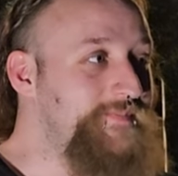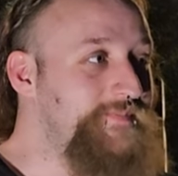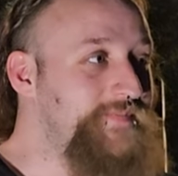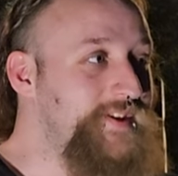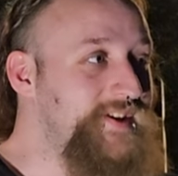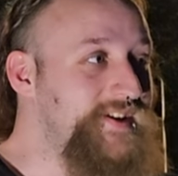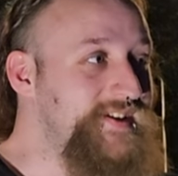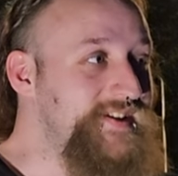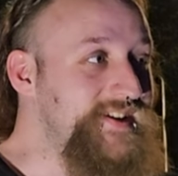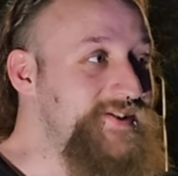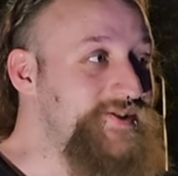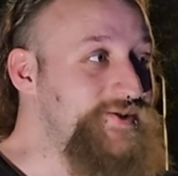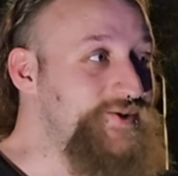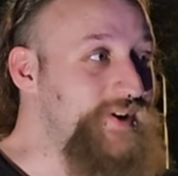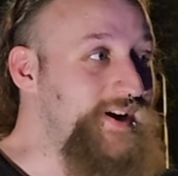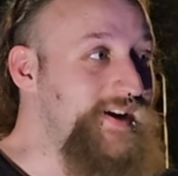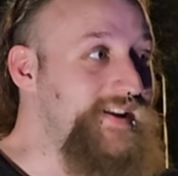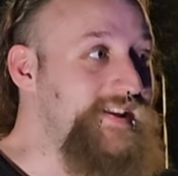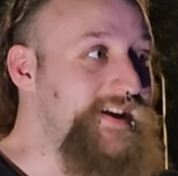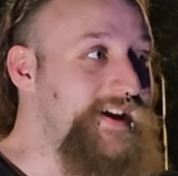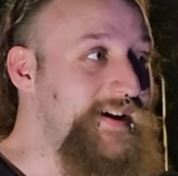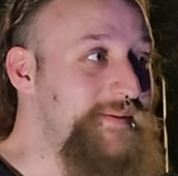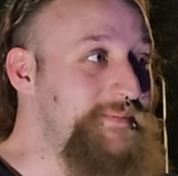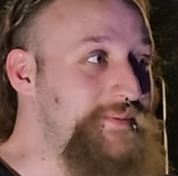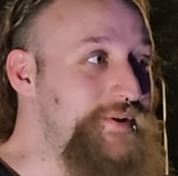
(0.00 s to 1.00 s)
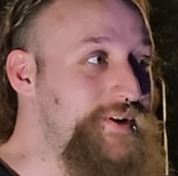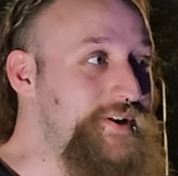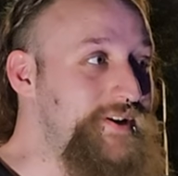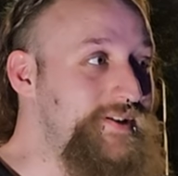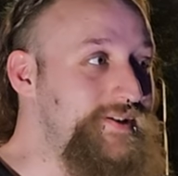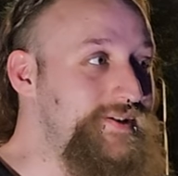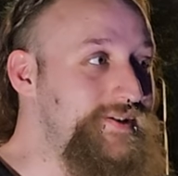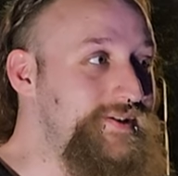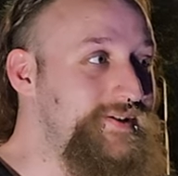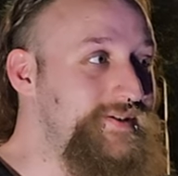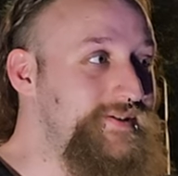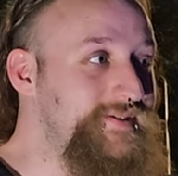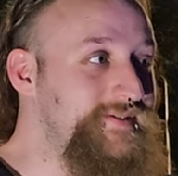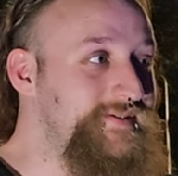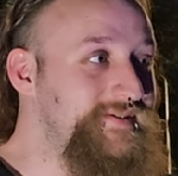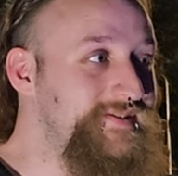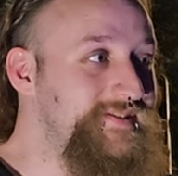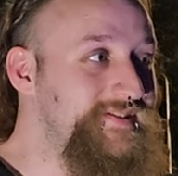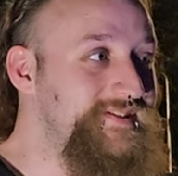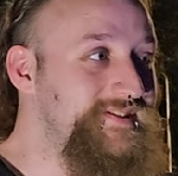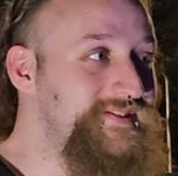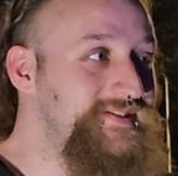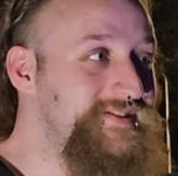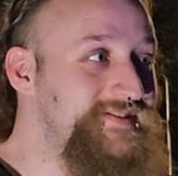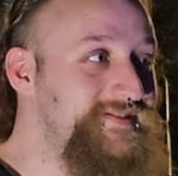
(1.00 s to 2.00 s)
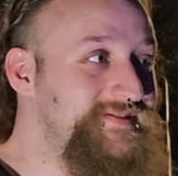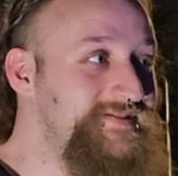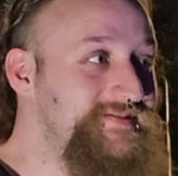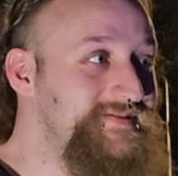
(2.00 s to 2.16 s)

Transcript: because I drank that much. I didn't drink